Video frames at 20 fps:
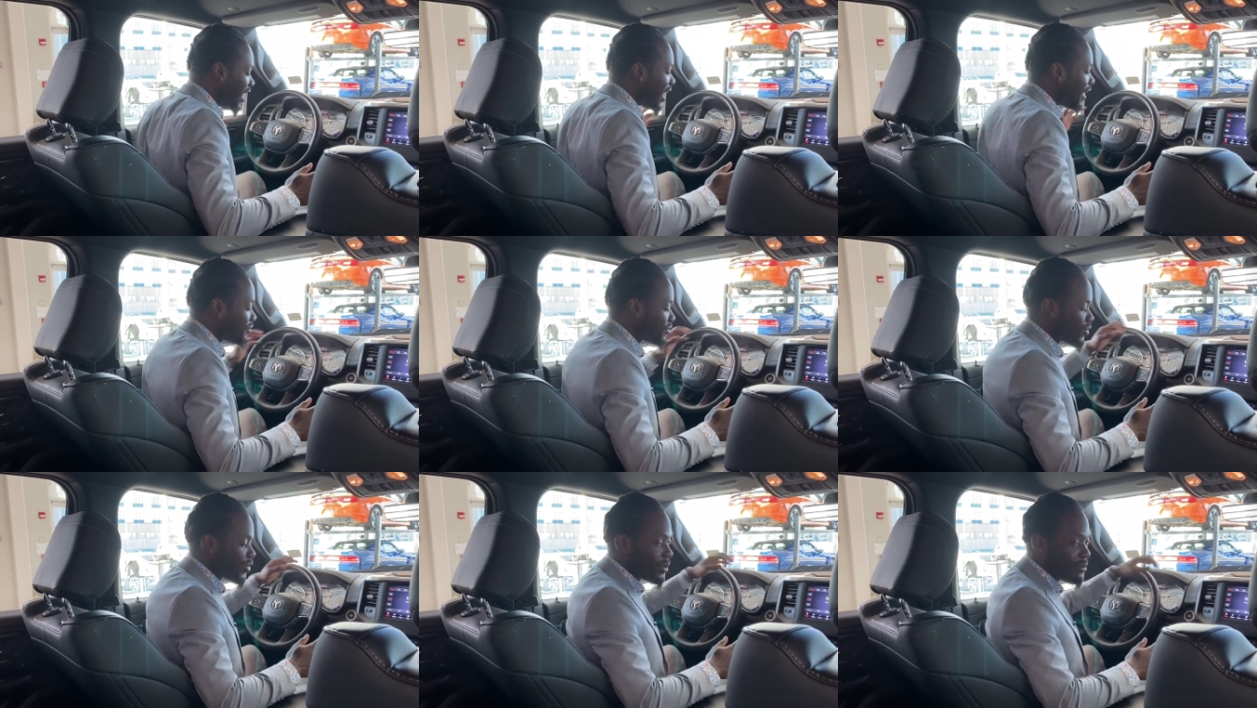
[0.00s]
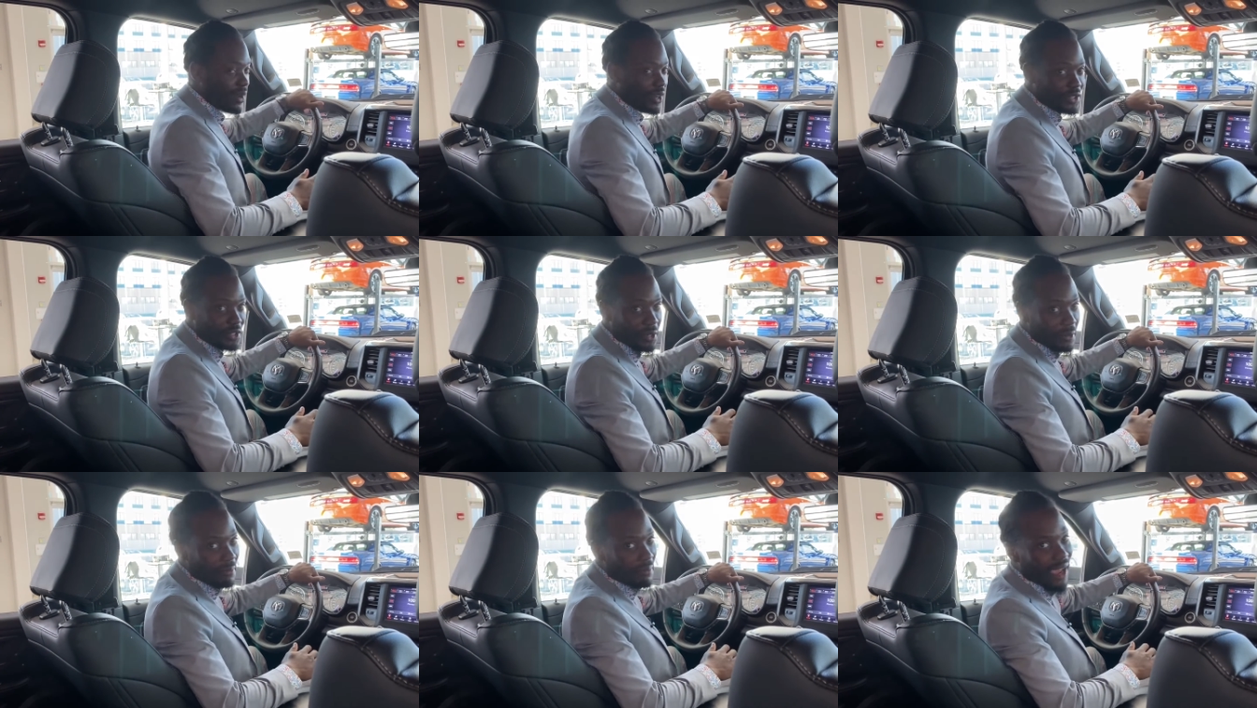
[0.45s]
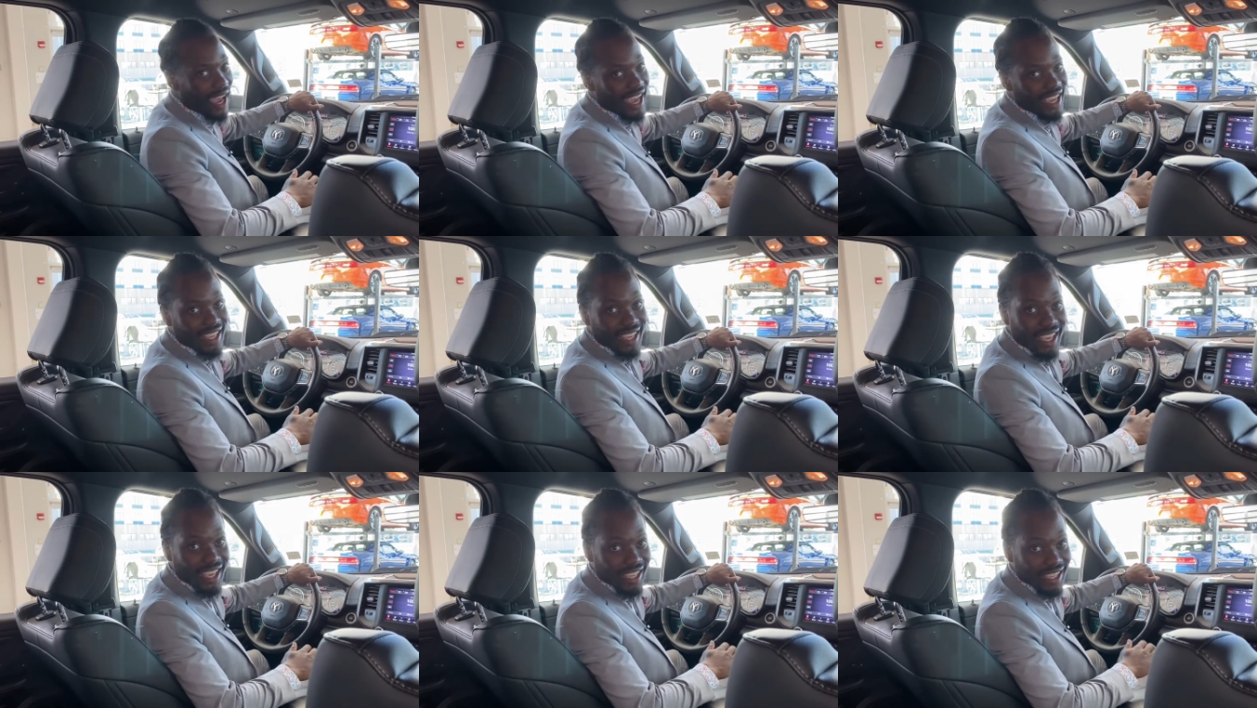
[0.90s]
have to worry about your back
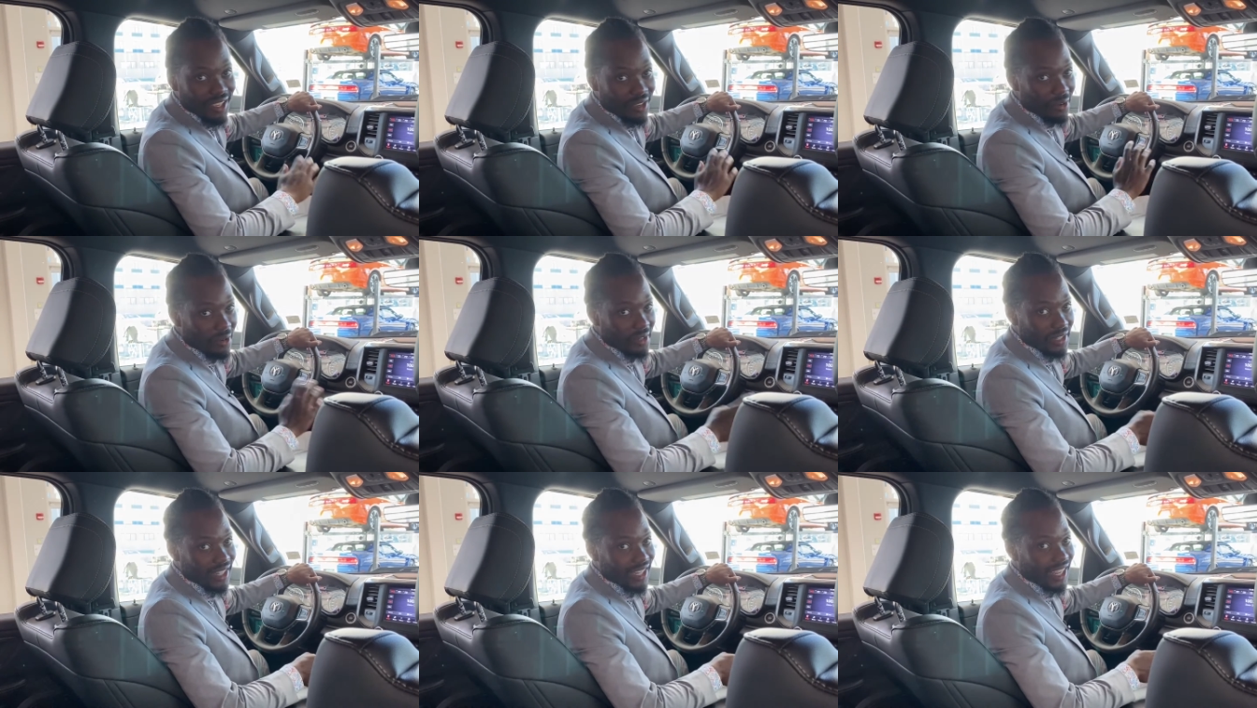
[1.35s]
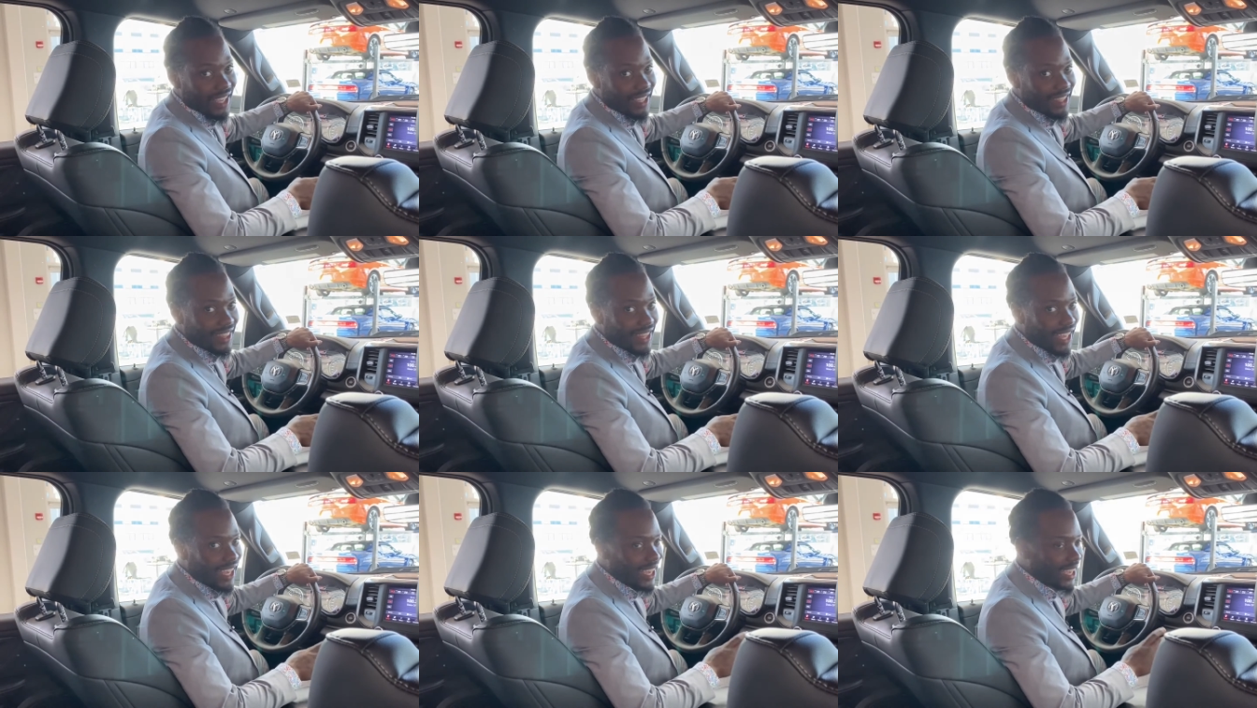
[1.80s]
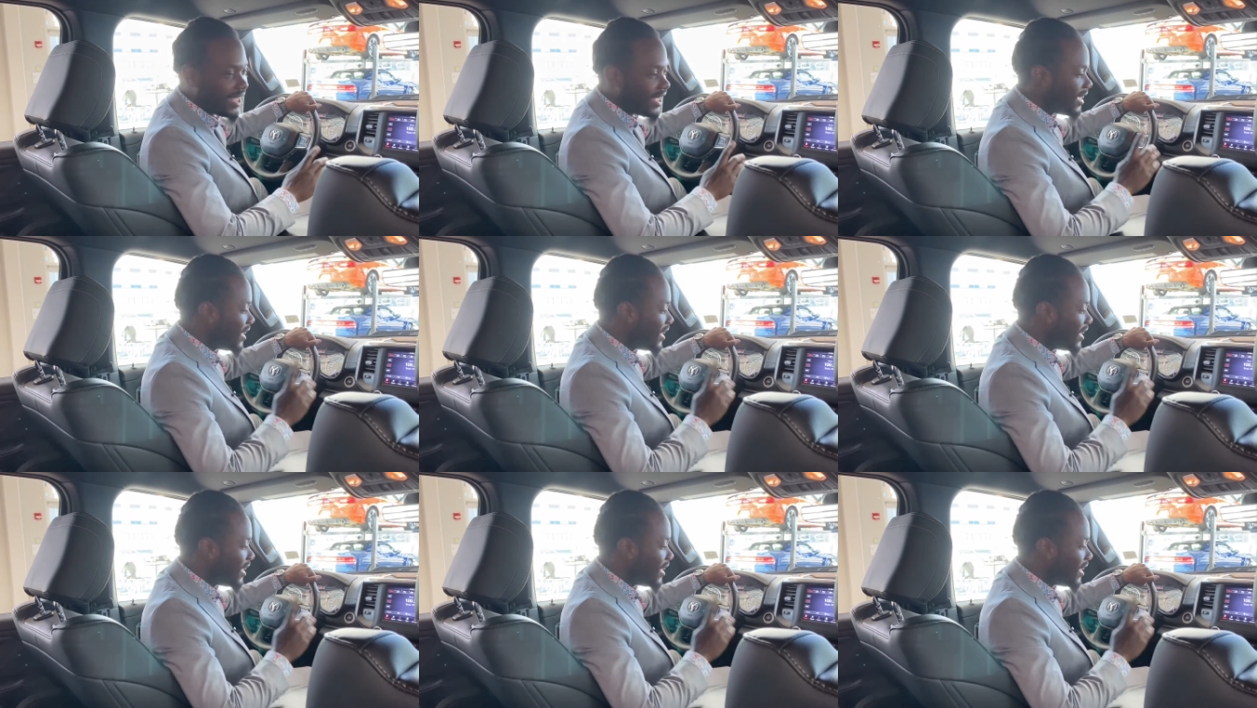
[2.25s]
aching or anything like that,